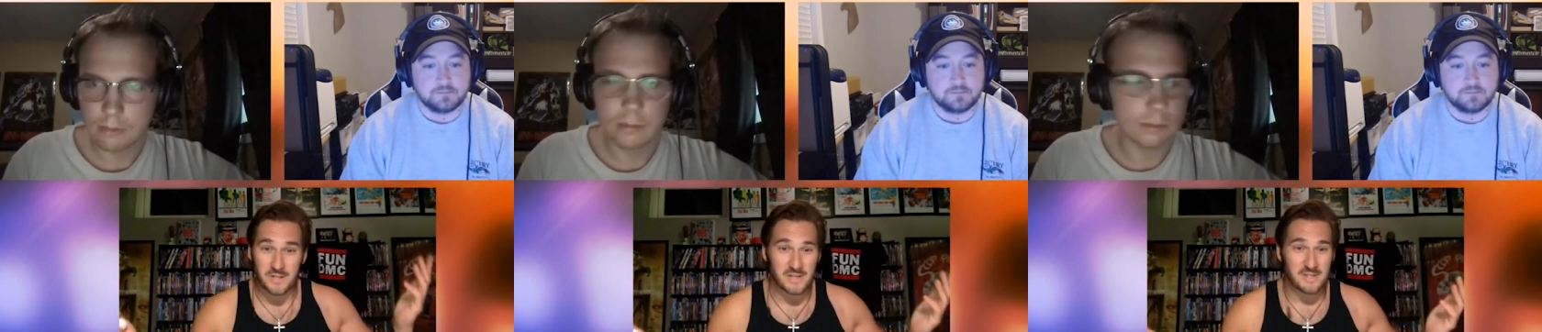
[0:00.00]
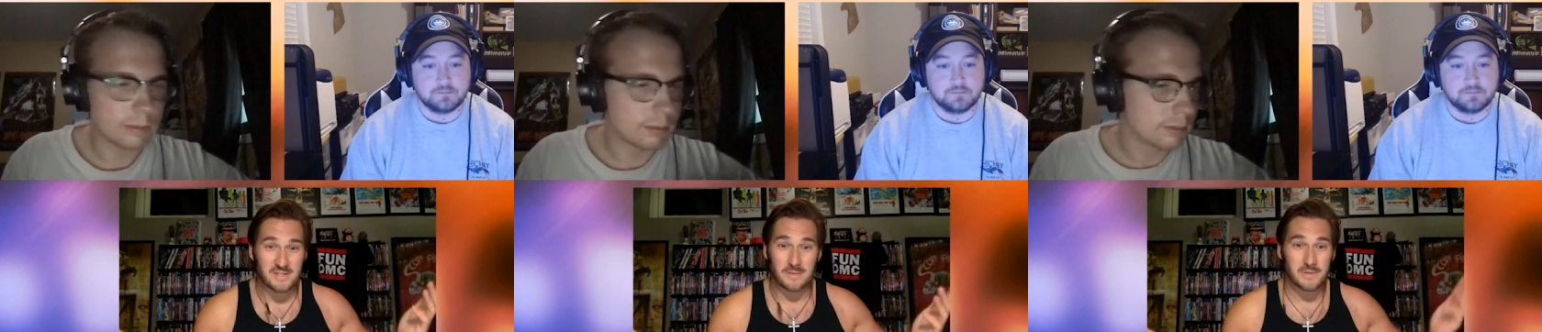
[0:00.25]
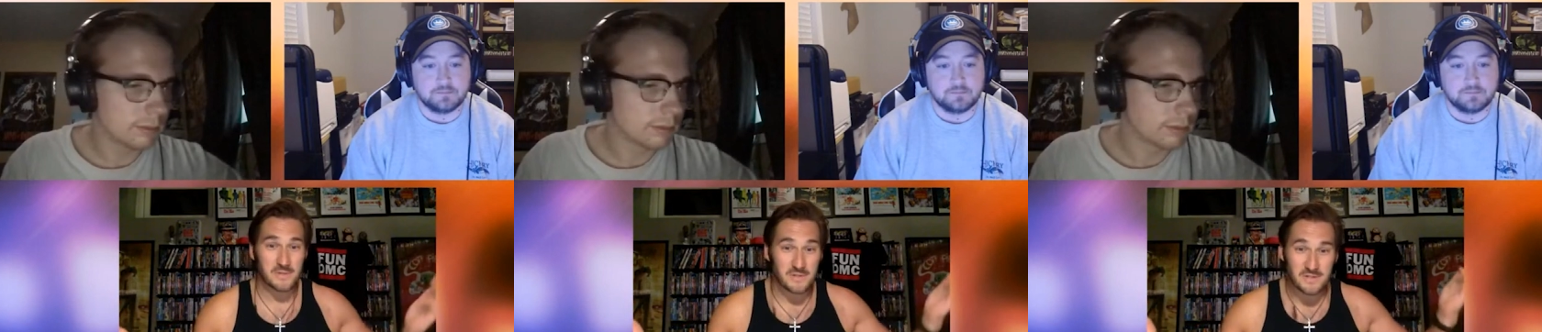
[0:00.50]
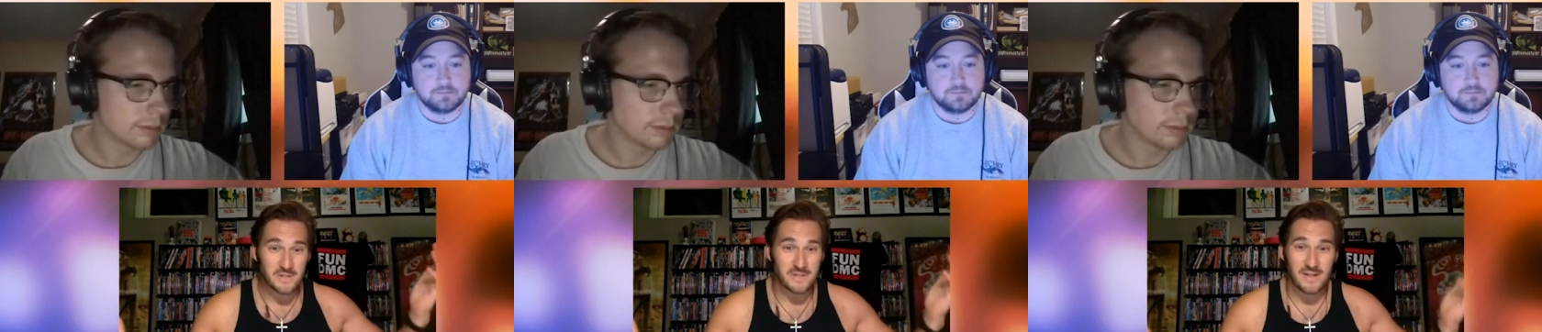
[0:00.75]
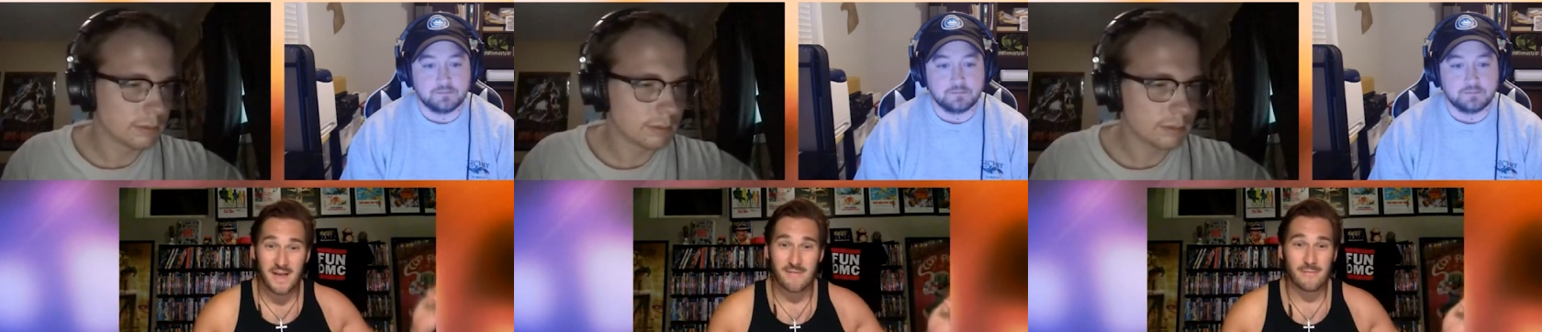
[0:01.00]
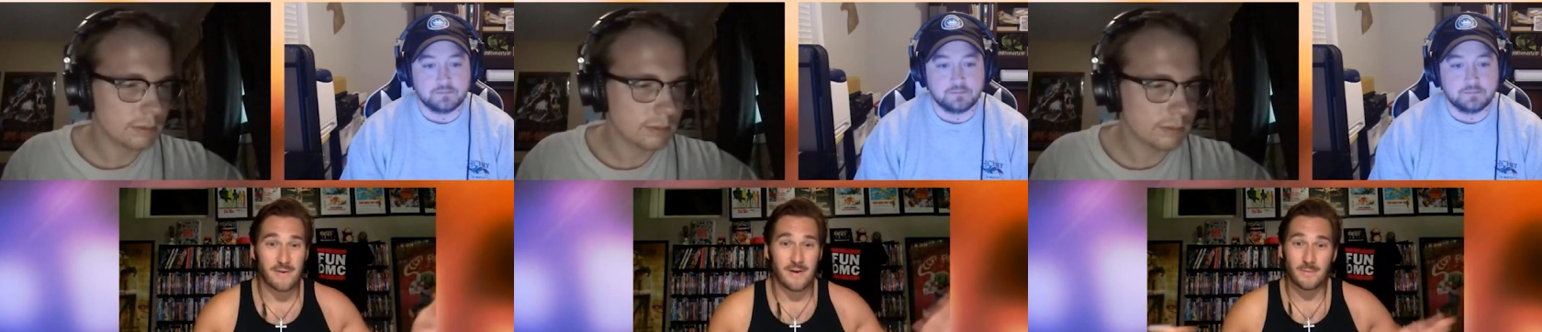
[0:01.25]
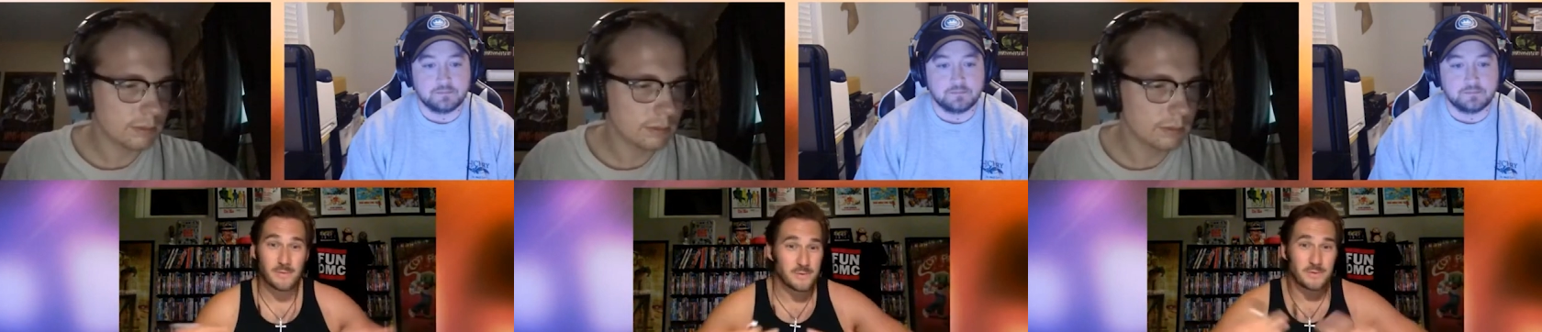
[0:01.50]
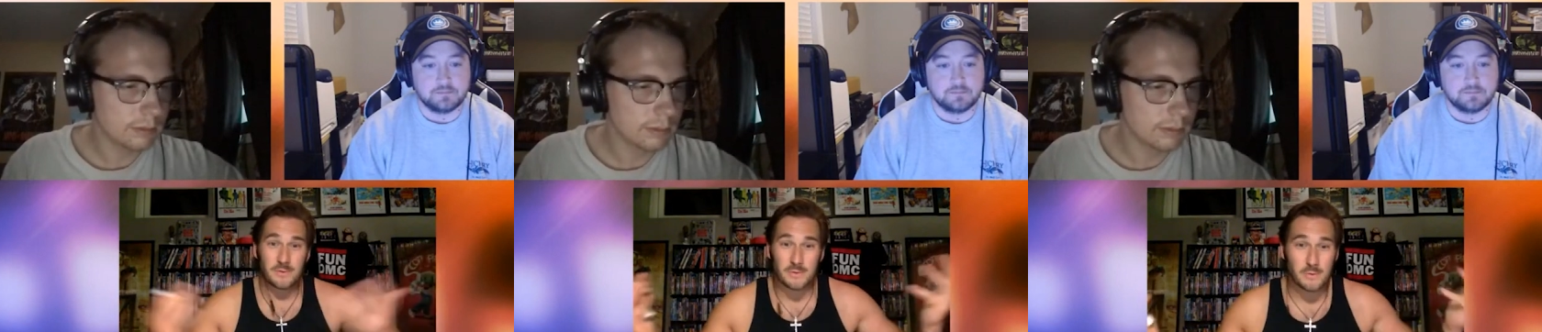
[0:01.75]
Speaker 1: like he's someone who's just here to have fun, which is
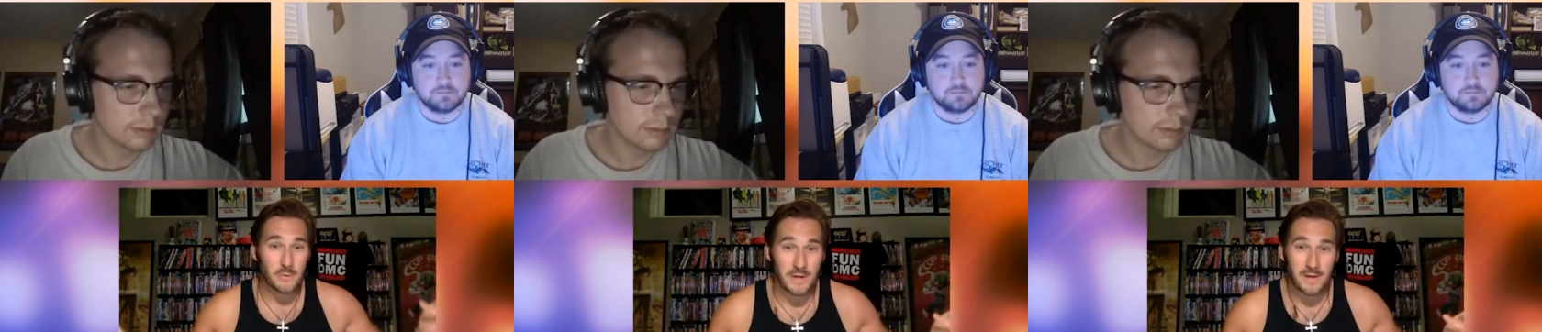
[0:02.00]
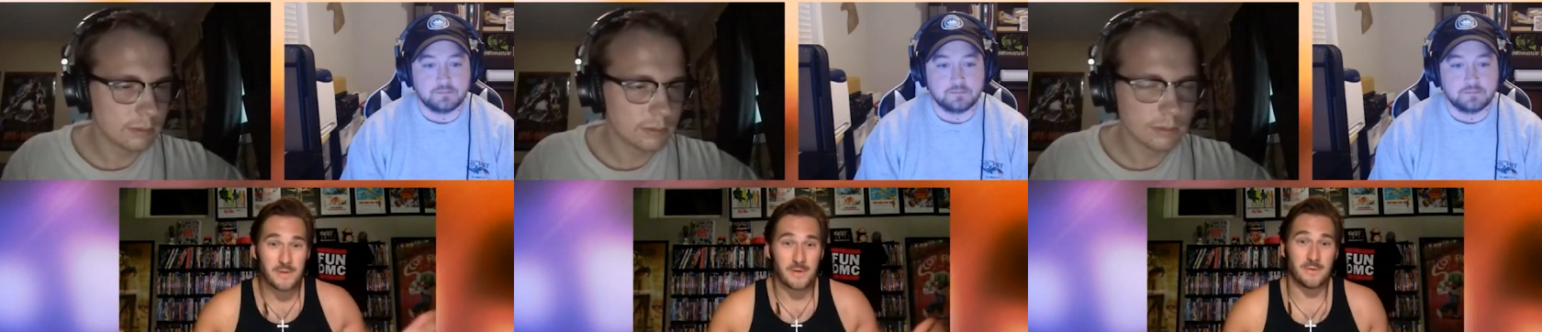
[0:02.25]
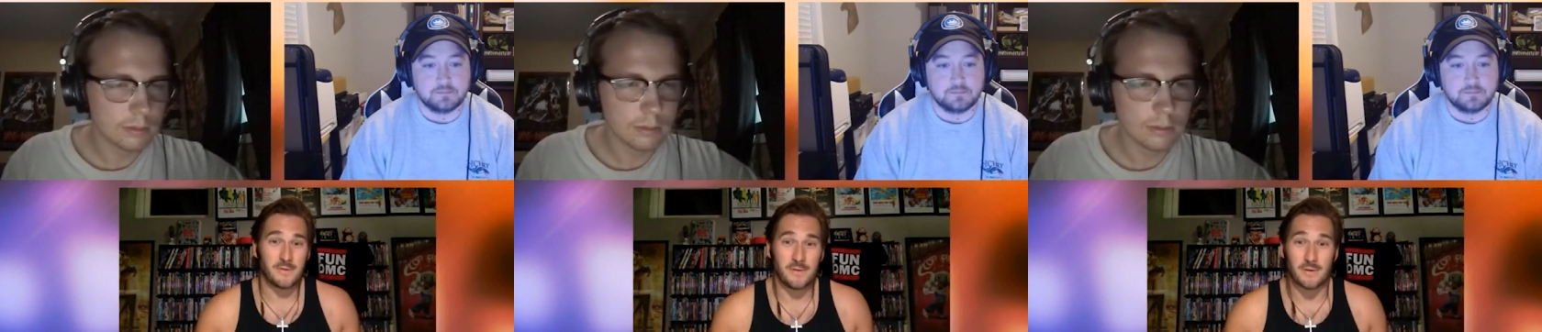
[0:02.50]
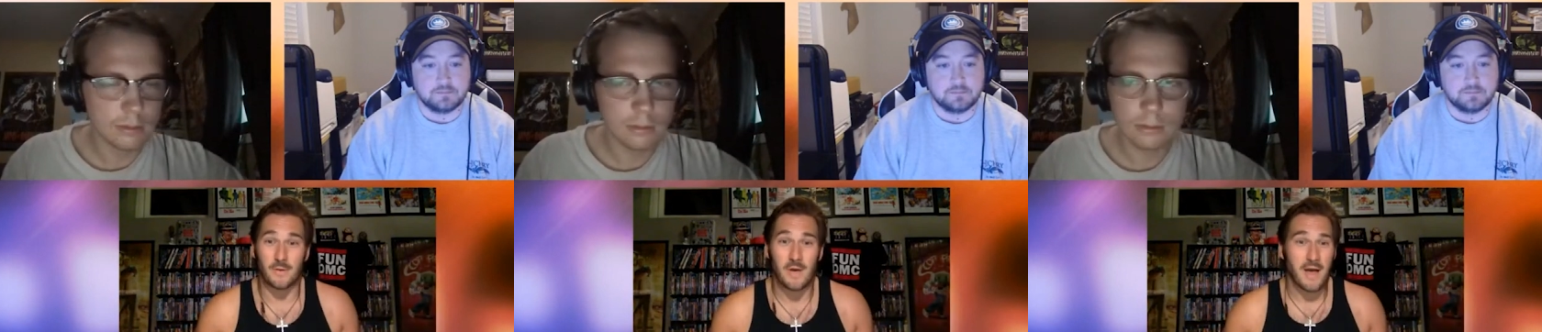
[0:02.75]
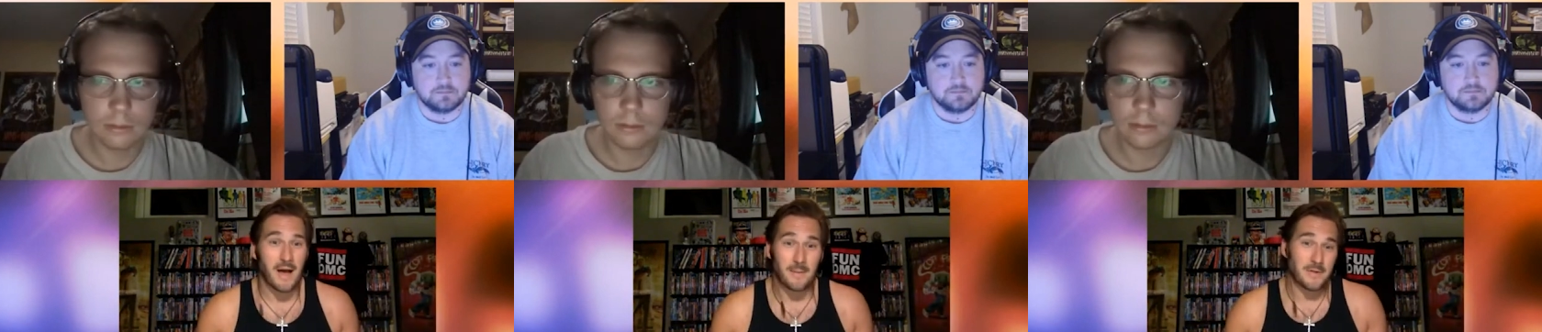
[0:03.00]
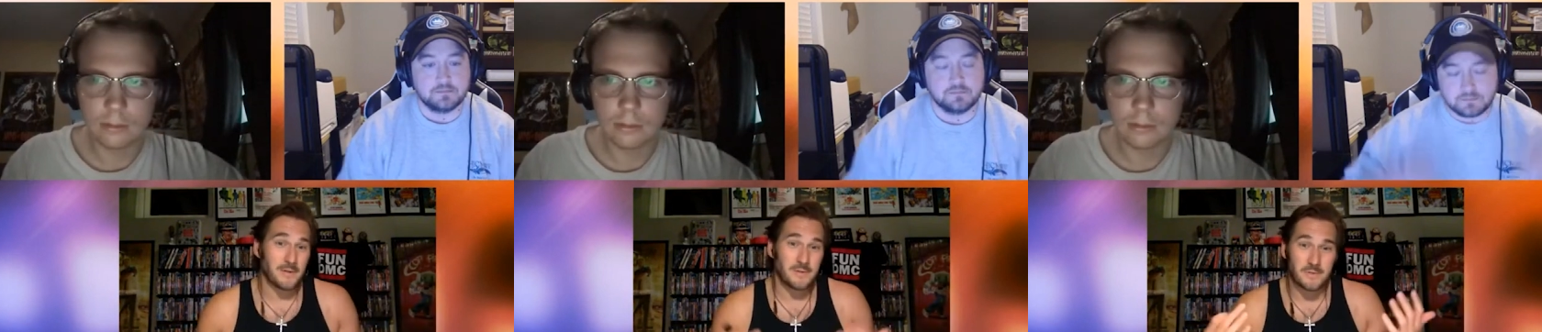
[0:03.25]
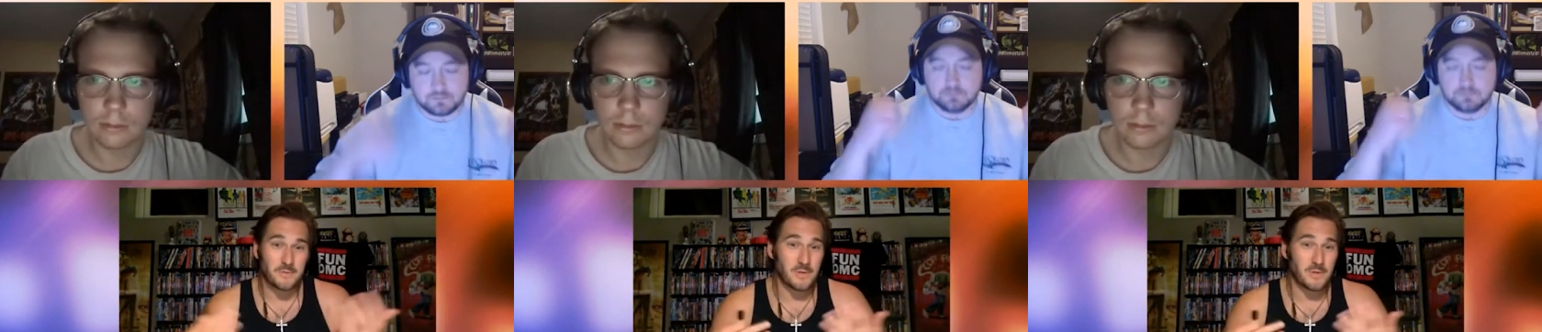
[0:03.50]
usually what I'm here to do. I'm here to just